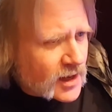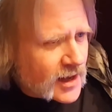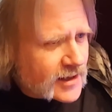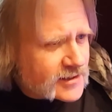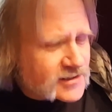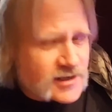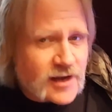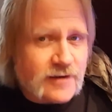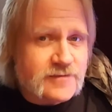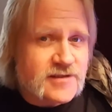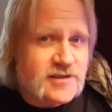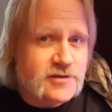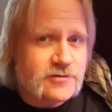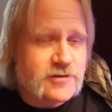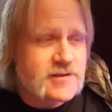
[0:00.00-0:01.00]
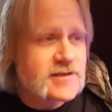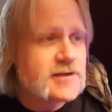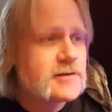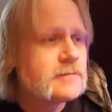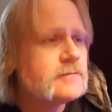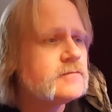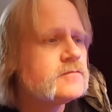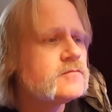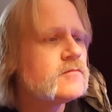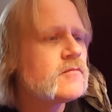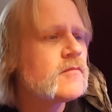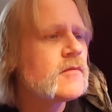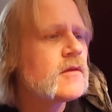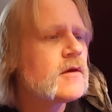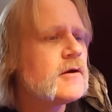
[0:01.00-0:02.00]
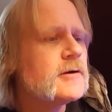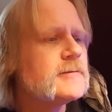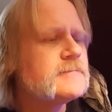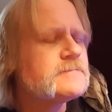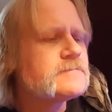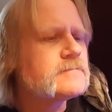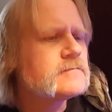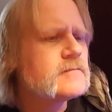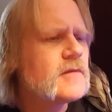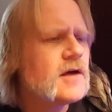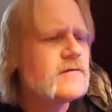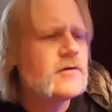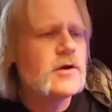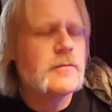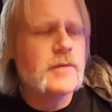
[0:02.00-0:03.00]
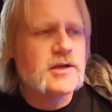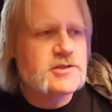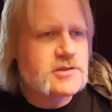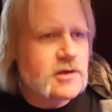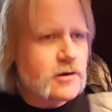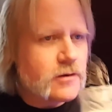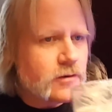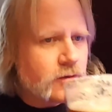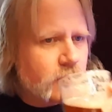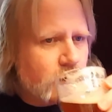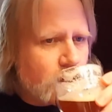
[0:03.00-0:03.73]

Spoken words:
and it's kind of citrusy. Not very much, though.